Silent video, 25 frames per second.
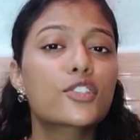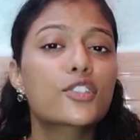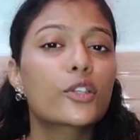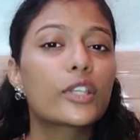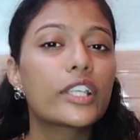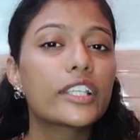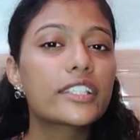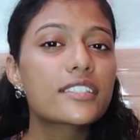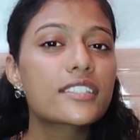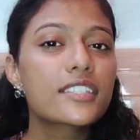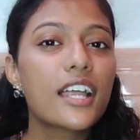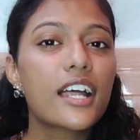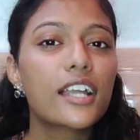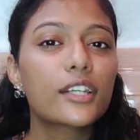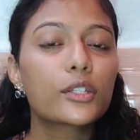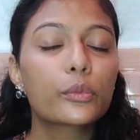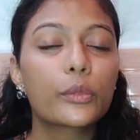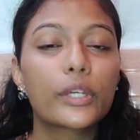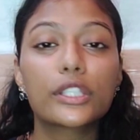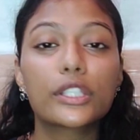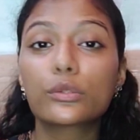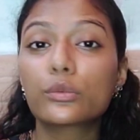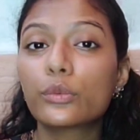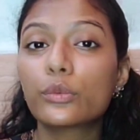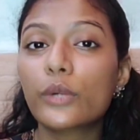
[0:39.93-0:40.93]
So let's
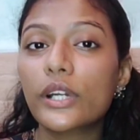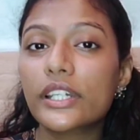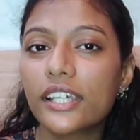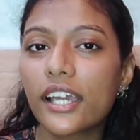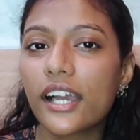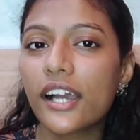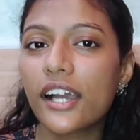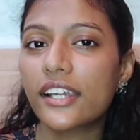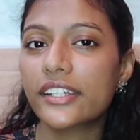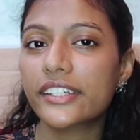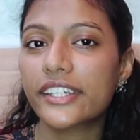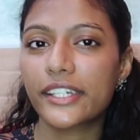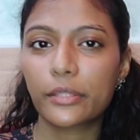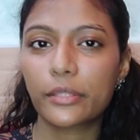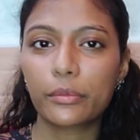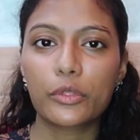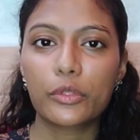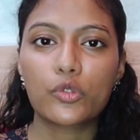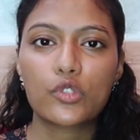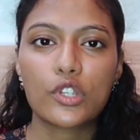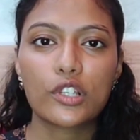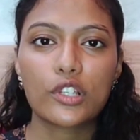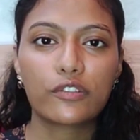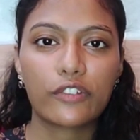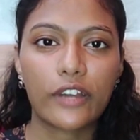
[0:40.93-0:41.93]
start with what are debt
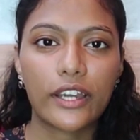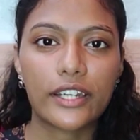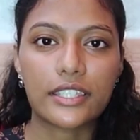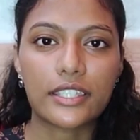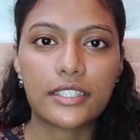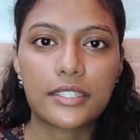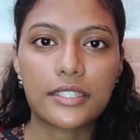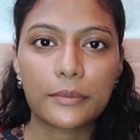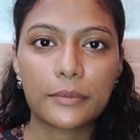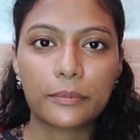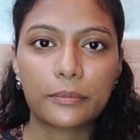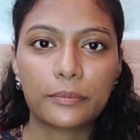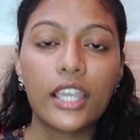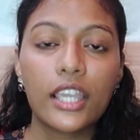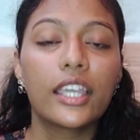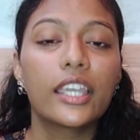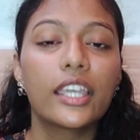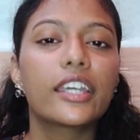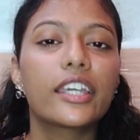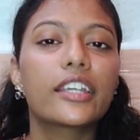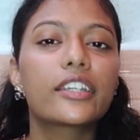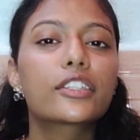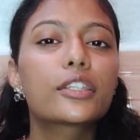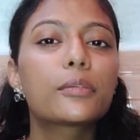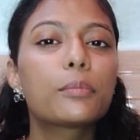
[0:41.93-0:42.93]
mutual funds.
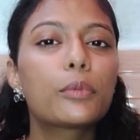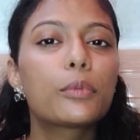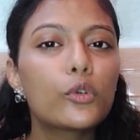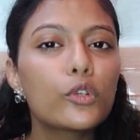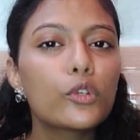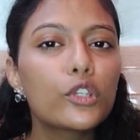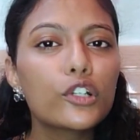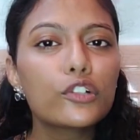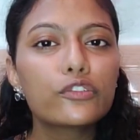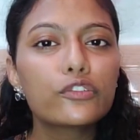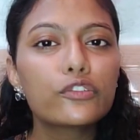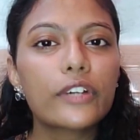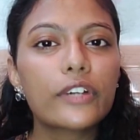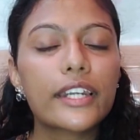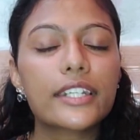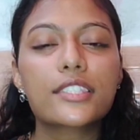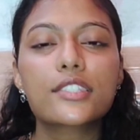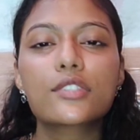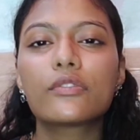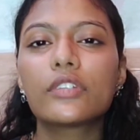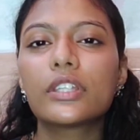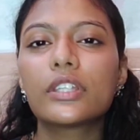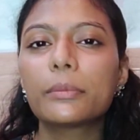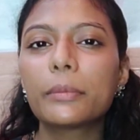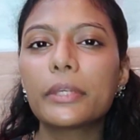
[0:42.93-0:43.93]
Here the pool of
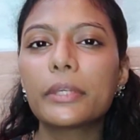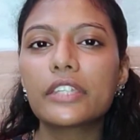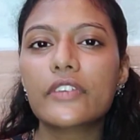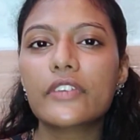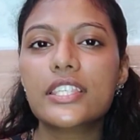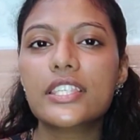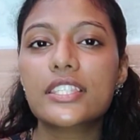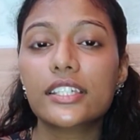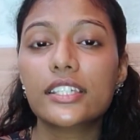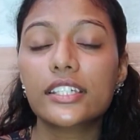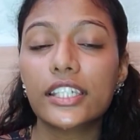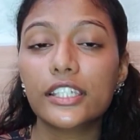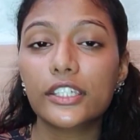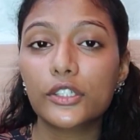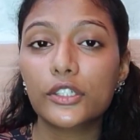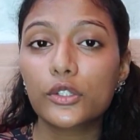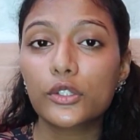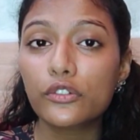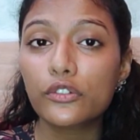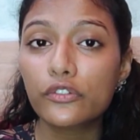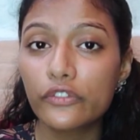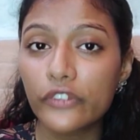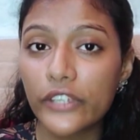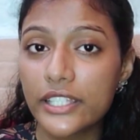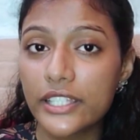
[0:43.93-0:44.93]
funds will be invested
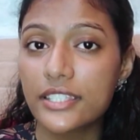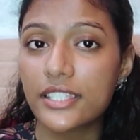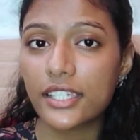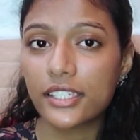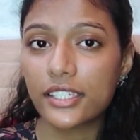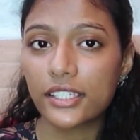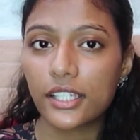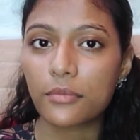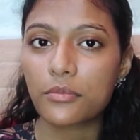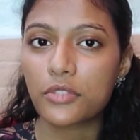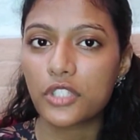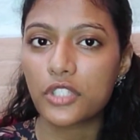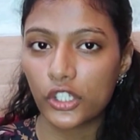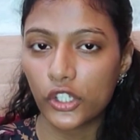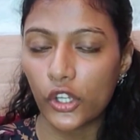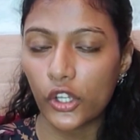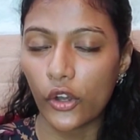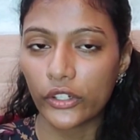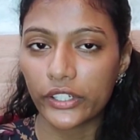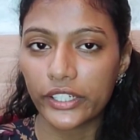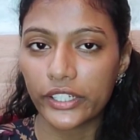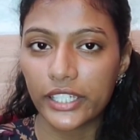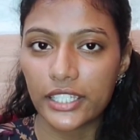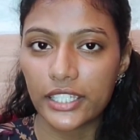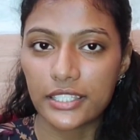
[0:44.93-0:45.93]
into fixed income
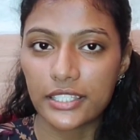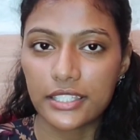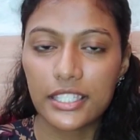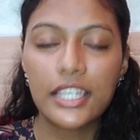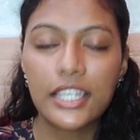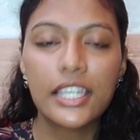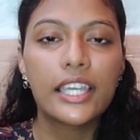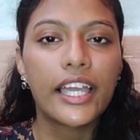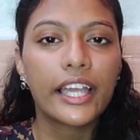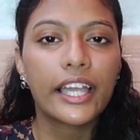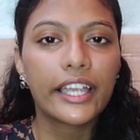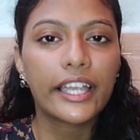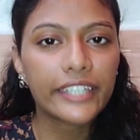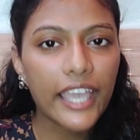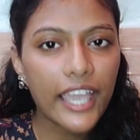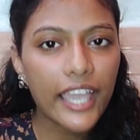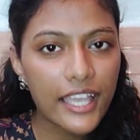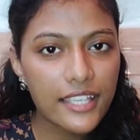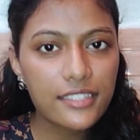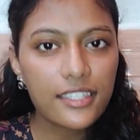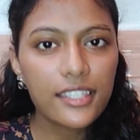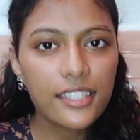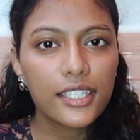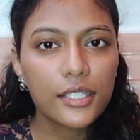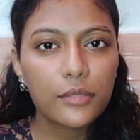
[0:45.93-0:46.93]
securities,
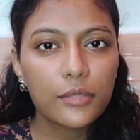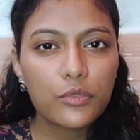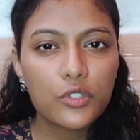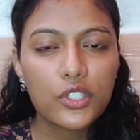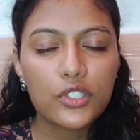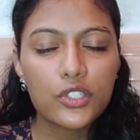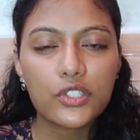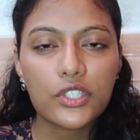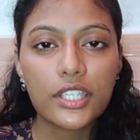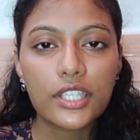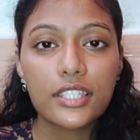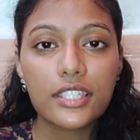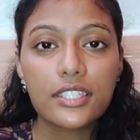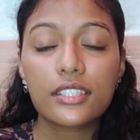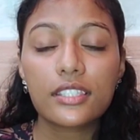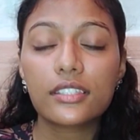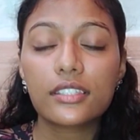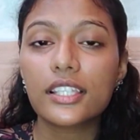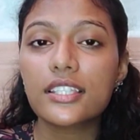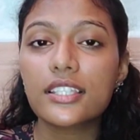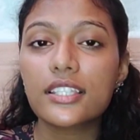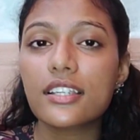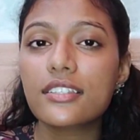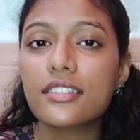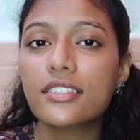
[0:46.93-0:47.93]
and as the name
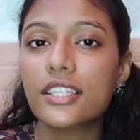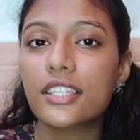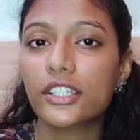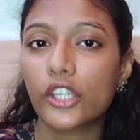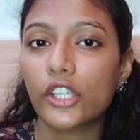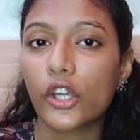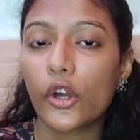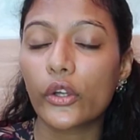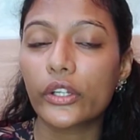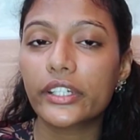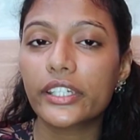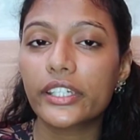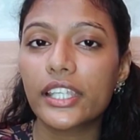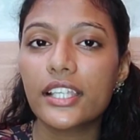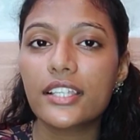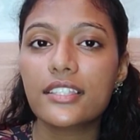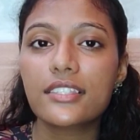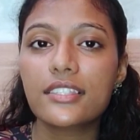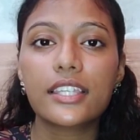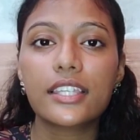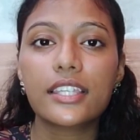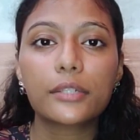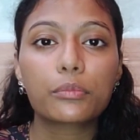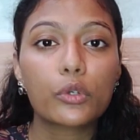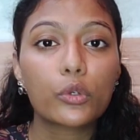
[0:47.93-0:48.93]
suggests, these are
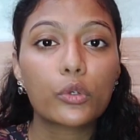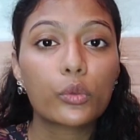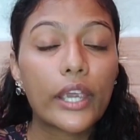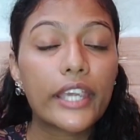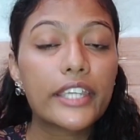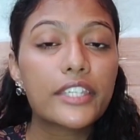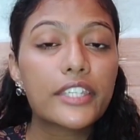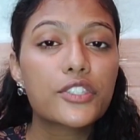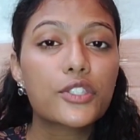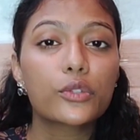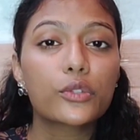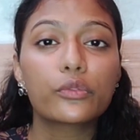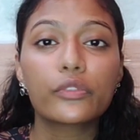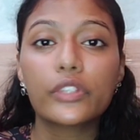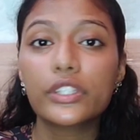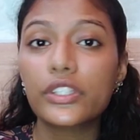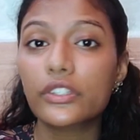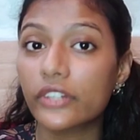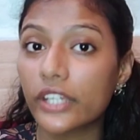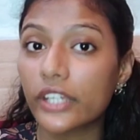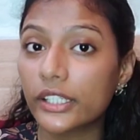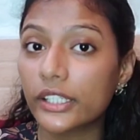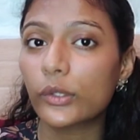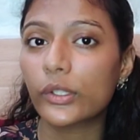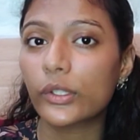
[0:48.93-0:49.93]
securities that provides you
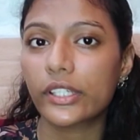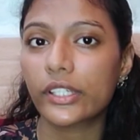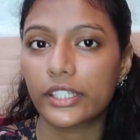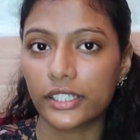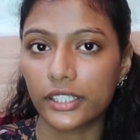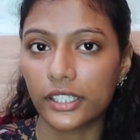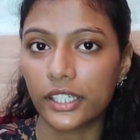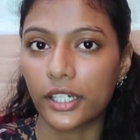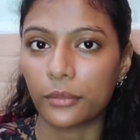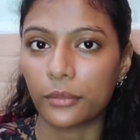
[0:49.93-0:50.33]
with regular